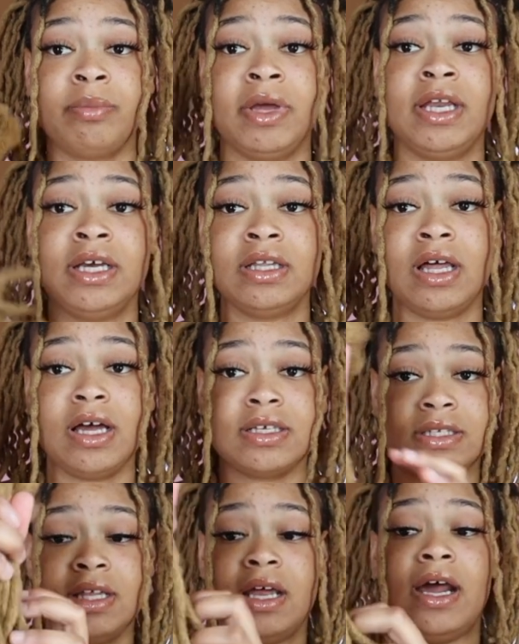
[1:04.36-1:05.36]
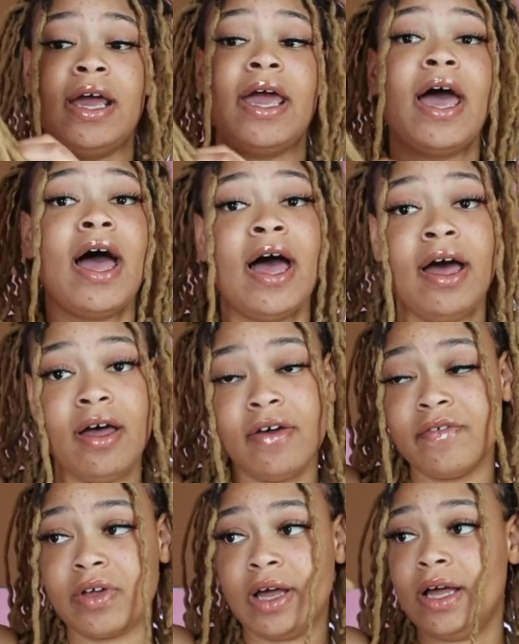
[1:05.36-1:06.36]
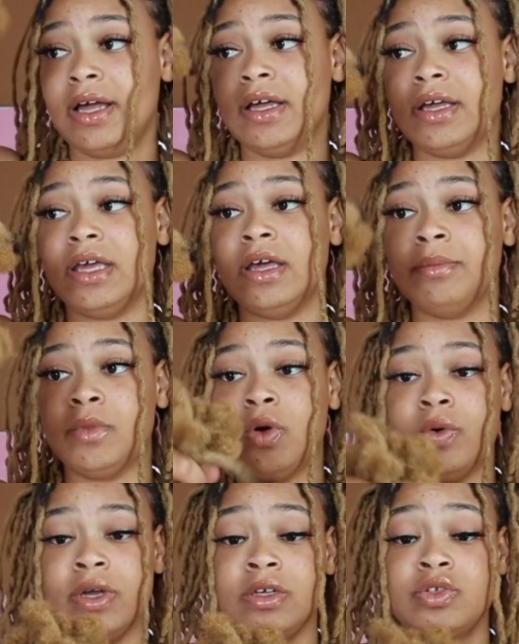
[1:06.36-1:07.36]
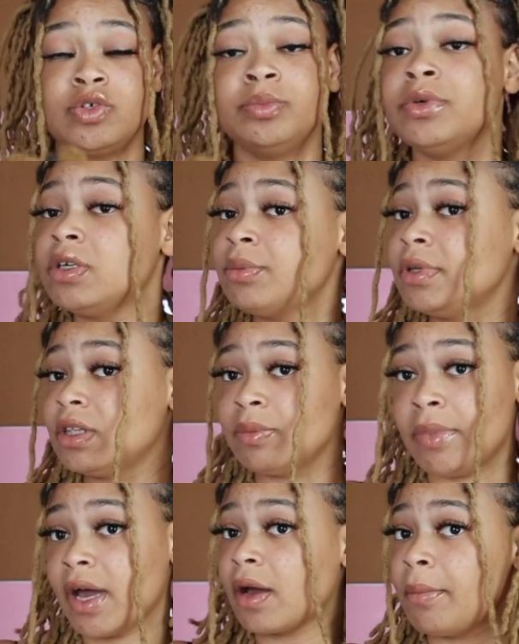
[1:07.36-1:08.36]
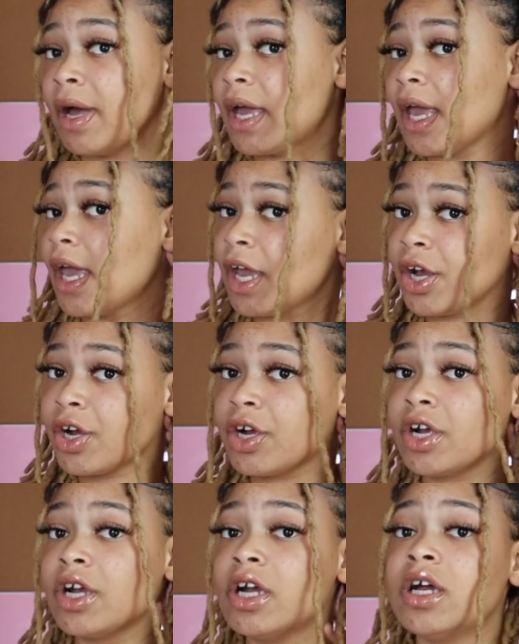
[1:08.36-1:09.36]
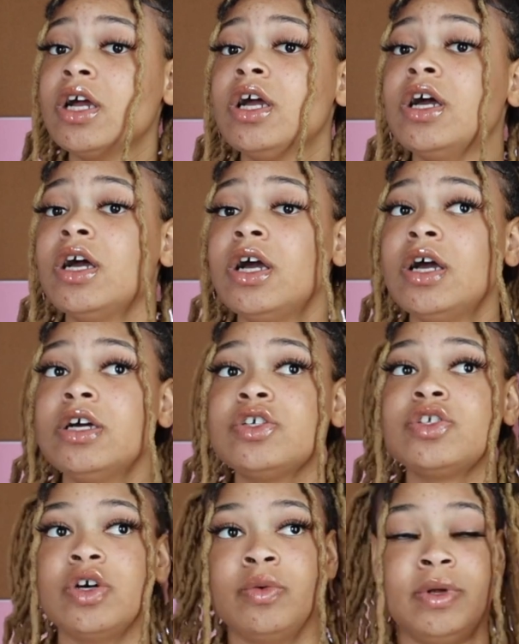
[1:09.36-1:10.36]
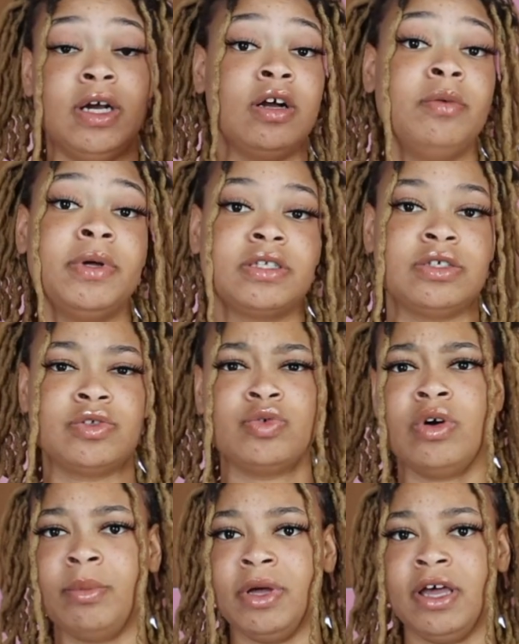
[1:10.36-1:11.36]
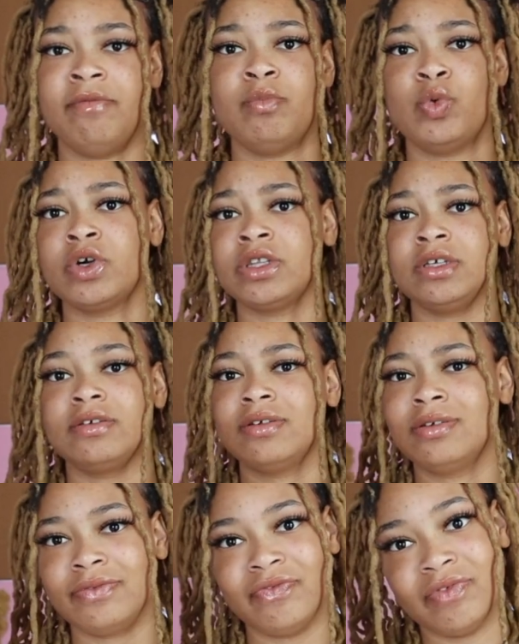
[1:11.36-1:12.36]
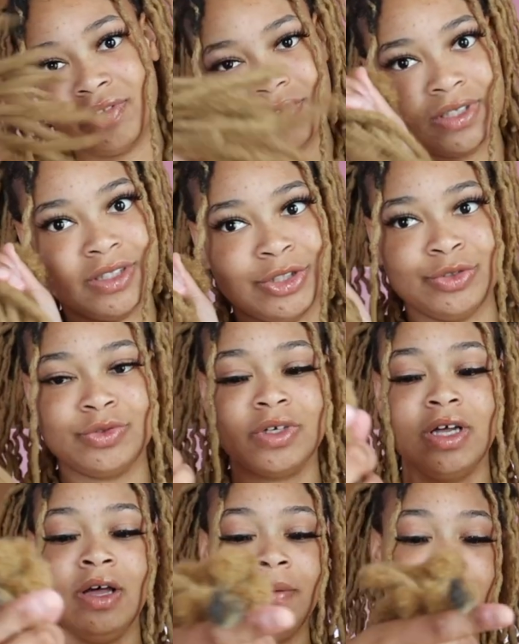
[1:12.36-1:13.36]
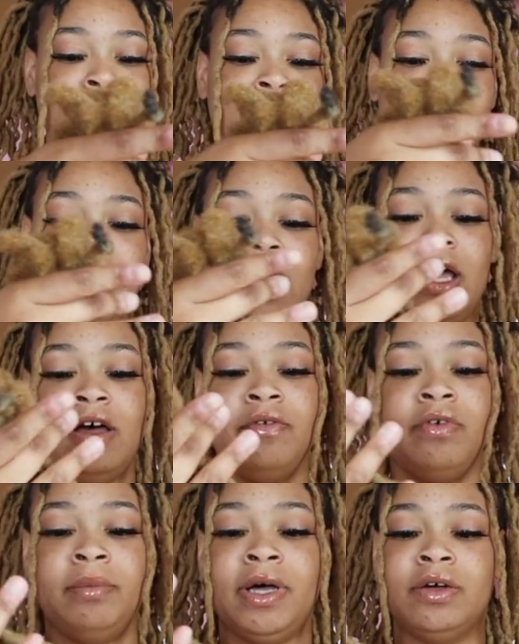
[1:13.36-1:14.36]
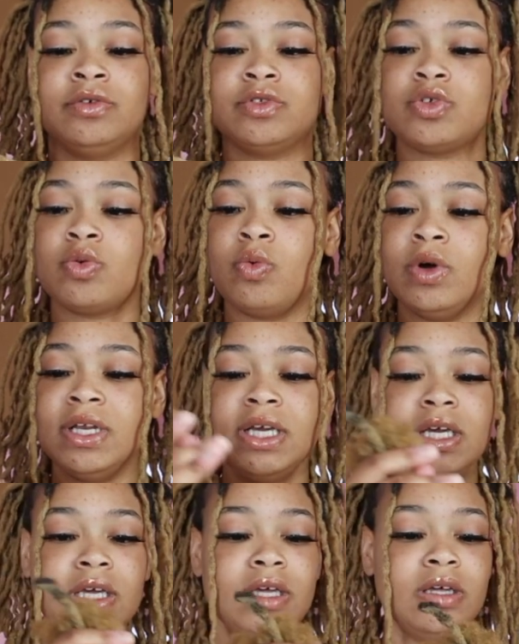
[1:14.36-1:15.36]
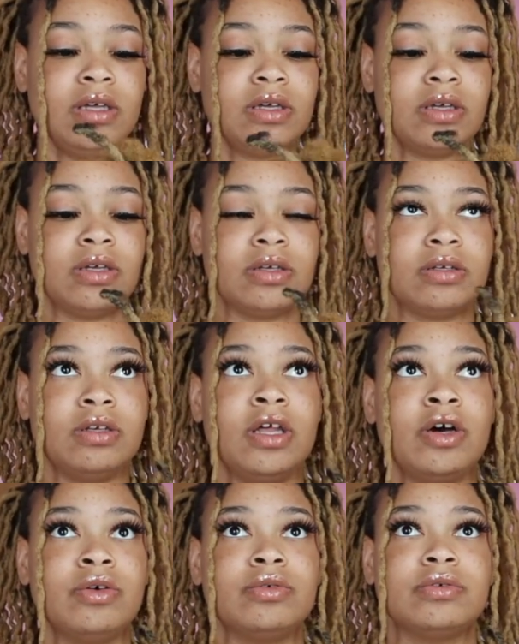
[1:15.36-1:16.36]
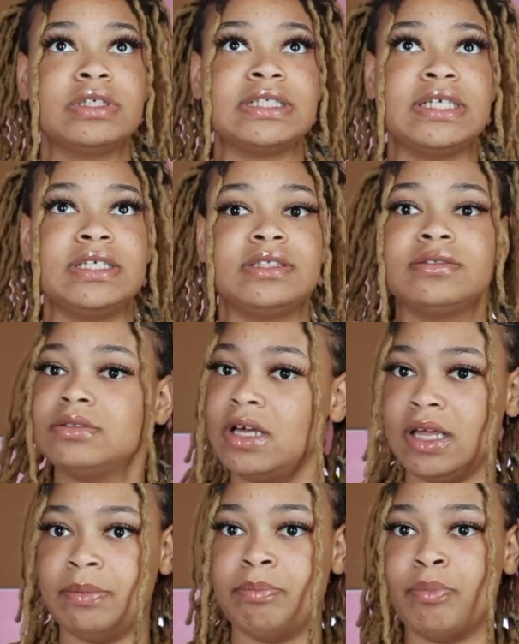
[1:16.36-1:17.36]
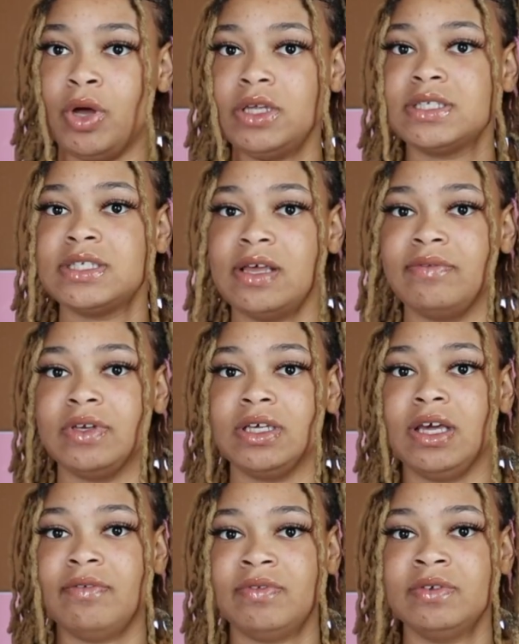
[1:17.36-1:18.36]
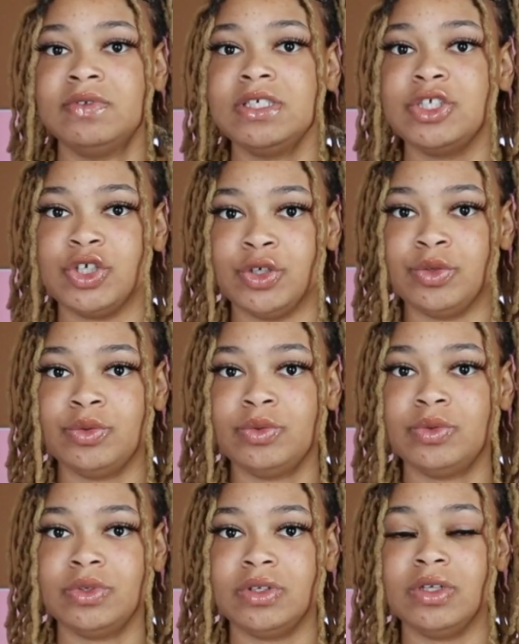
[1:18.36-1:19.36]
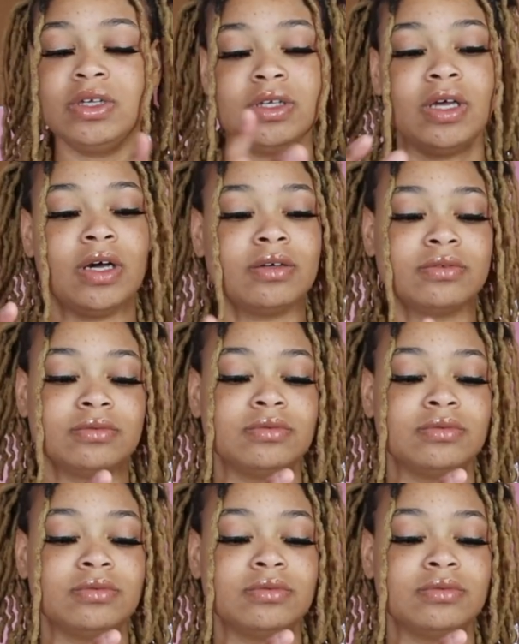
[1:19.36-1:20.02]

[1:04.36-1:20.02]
remaining locks that I have, I am going to put them in the back of my hair. So when I go back to school, I'm gonna have more than 52. But yeah, I have about 20. No, because I bought 70, have 52. Yeah,